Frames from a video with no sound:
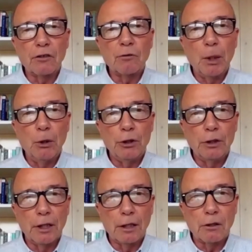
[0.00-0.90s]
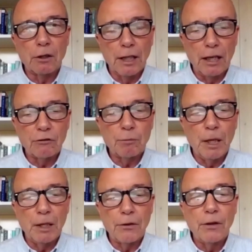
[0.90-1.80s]
explosion that occurred last
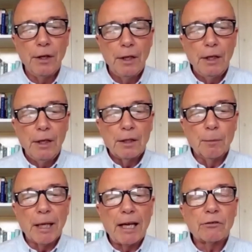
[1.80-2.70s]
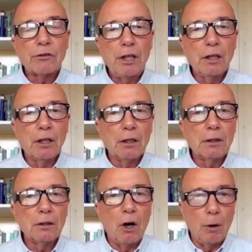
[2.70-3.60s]
month. The blast
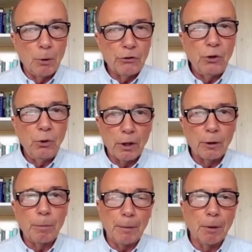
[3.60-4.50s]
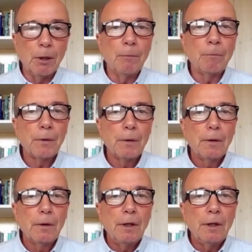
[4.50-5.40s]
killed almost 200 people,
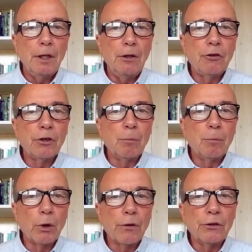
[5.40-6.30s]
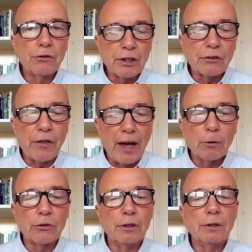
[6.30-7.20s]
injured more than
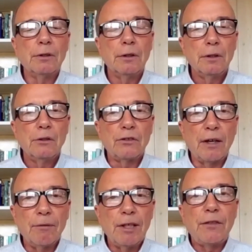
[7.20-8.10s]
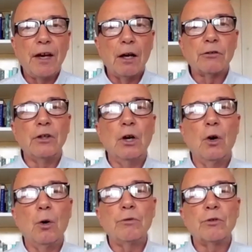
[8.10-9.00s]
6,000. 70,000
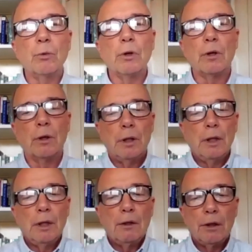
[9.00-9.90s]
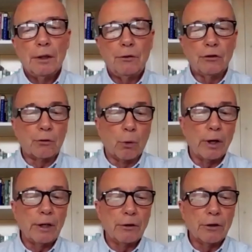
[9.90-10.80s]
homes were
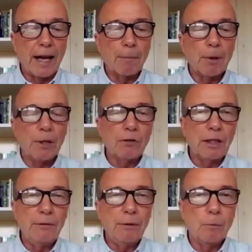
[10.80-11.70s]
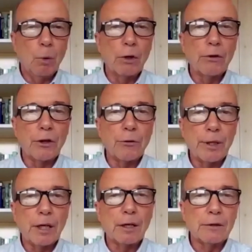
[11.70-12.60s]
destroyed or damaged, leaving more than
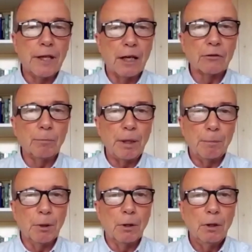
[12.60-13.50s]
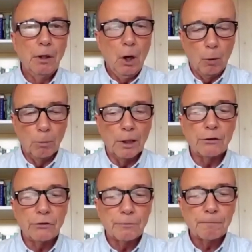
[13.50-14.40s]
300,000 people
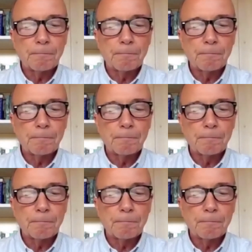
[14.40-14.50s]
homeless.